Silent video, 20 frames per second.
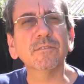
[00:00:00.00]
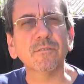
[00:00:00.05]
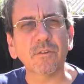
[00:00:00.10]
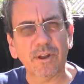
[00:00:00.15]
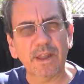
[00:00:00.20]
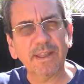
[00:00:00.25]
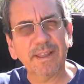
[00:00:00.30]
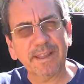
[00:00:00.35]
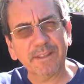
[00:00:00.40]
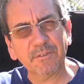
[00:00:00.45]

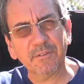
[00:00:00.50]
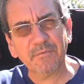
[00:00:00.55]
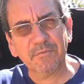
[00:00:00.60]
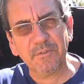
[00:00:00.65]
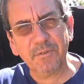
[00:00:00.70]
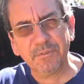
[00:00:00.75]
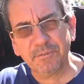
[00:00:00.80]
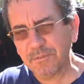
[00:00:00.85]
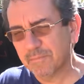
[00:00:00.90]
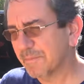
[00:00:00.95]
Sorry, I get
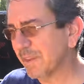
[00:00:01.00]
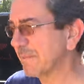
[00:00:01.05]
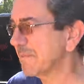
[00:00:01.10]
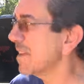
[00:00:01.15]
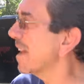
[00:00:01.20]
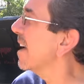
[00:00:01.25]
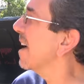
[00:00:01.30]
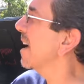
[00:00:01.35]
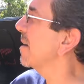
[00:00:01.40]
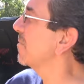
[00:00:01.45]
confused sometimes.
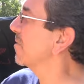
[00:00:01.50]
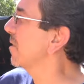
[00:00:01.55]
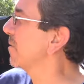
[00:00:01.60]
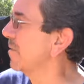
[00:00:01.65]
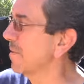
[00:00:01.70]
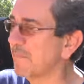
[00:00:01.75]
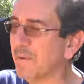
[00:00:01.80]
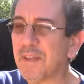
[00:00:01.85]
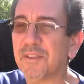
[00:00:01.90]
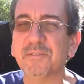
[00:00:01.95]
I'm going to
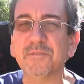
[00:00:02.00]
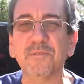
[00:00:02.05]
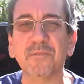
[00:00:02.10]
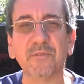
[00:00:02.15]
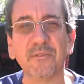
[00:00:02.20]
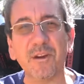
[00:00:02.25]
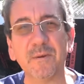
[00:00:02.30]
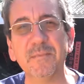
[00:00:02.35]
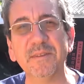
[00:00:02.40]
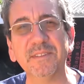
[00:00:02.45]
reply to your
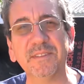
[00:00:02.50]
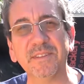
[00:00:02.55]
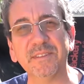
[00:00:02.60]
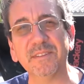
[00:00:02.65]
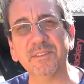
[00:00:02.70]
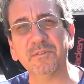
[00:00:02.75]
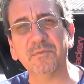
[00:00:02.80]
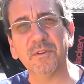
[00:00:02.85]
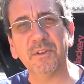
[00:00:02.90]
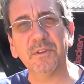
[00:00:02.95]
comment in
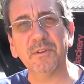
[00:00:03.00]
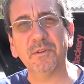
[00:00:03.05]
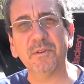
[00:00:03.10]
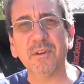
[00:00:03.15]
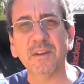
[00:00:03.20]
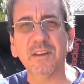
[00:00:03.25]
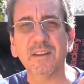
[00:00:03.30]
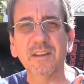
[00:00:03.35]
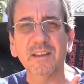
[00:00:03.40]
this video,